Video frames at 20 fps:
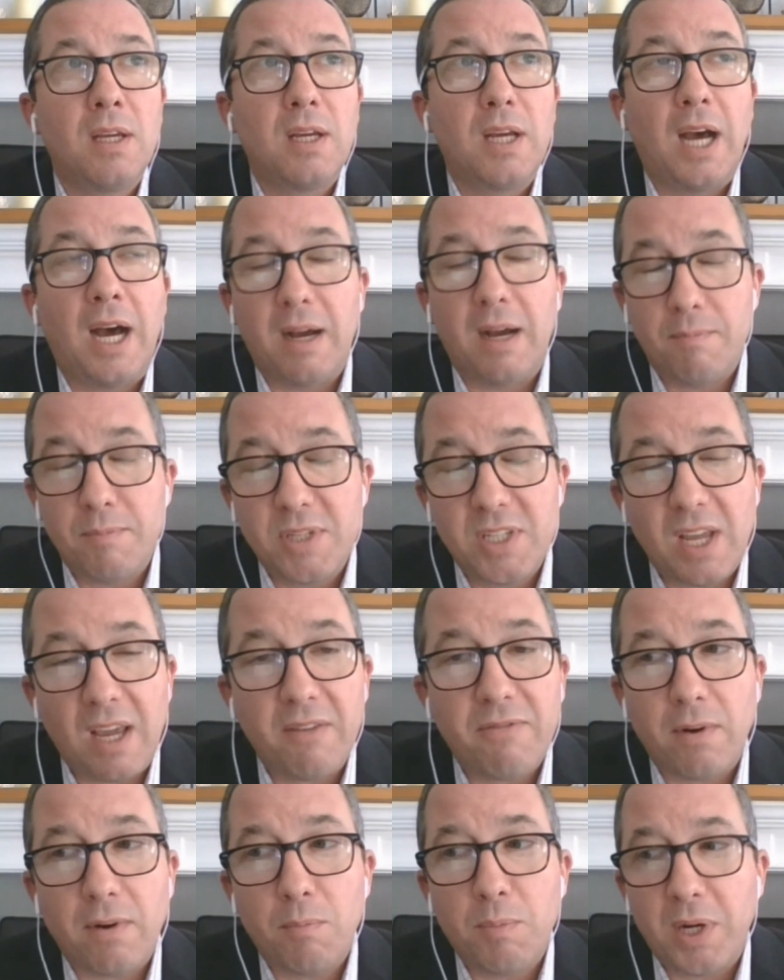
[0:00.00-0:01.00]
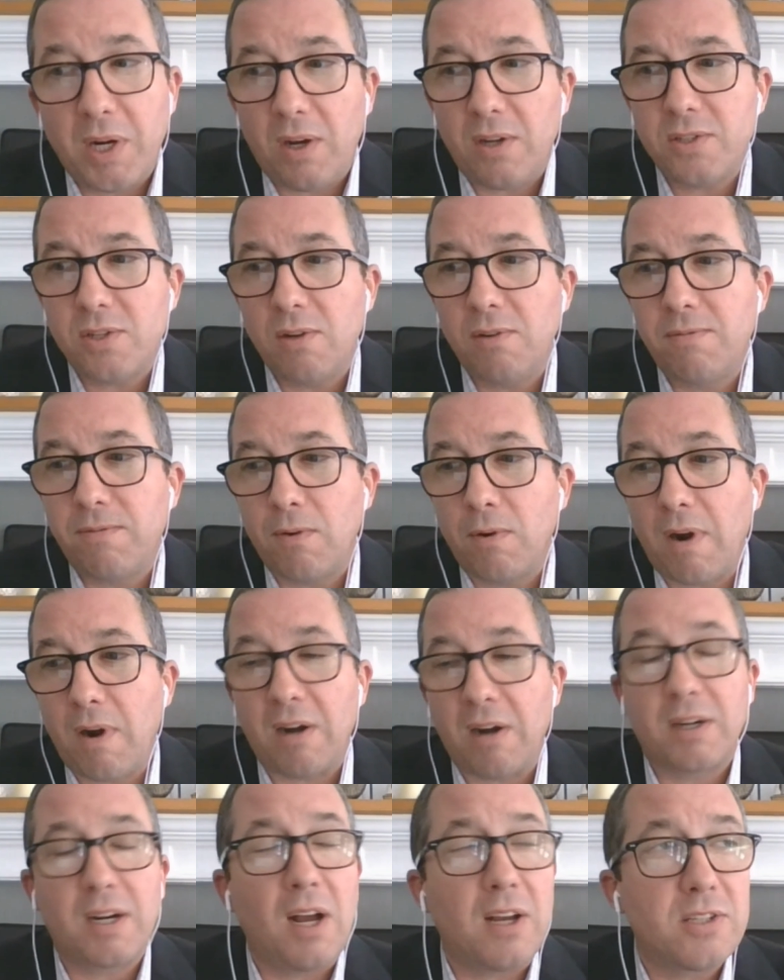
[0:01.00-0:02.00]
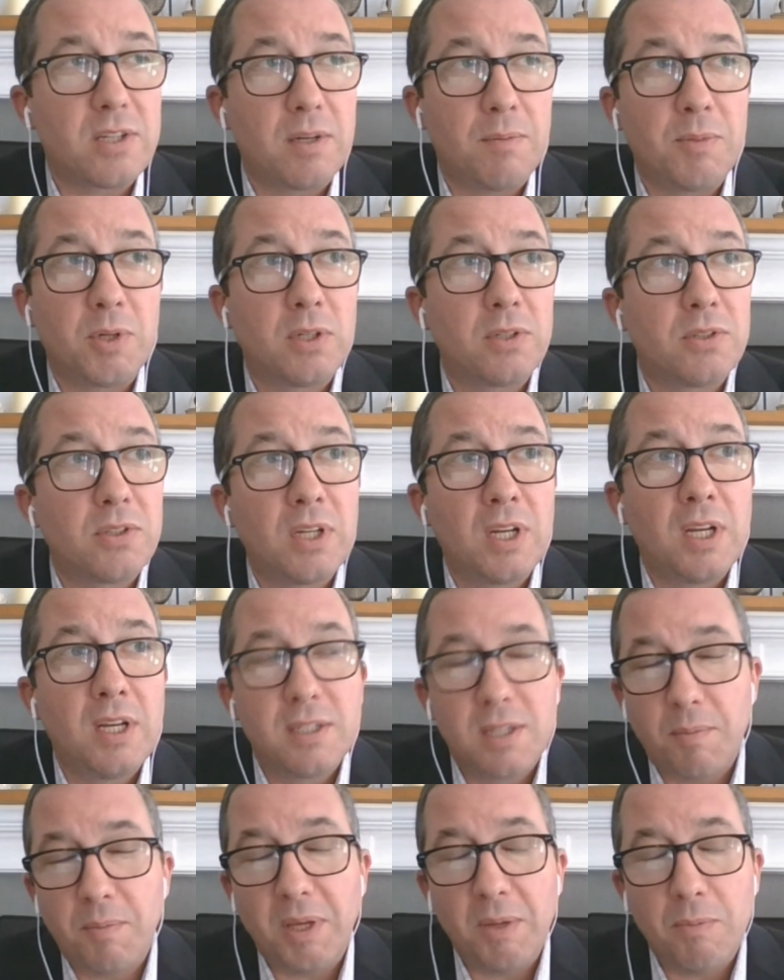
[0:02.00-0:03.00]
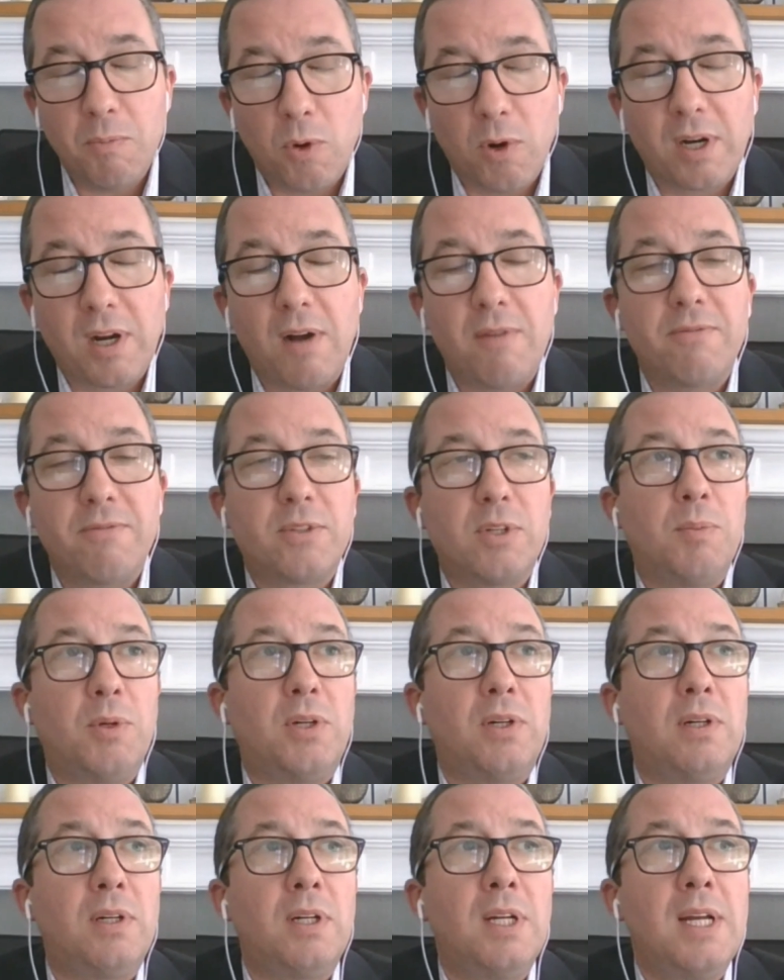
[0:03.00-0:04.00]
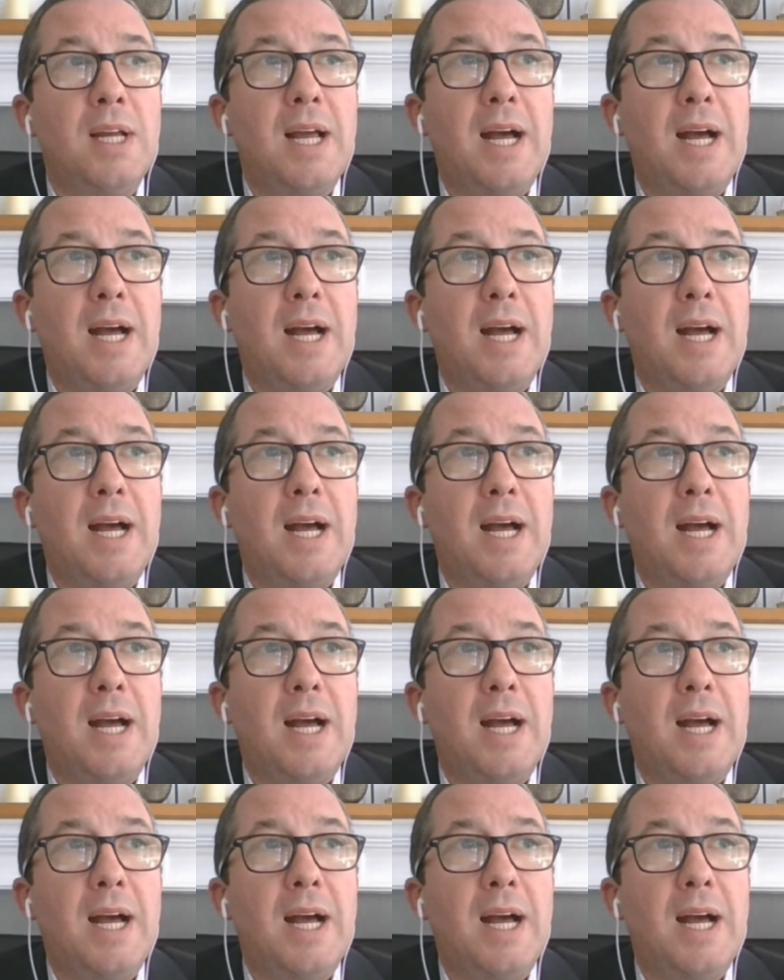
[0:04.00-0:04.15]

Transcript: um, safer, but also for our customers to be more comfortable.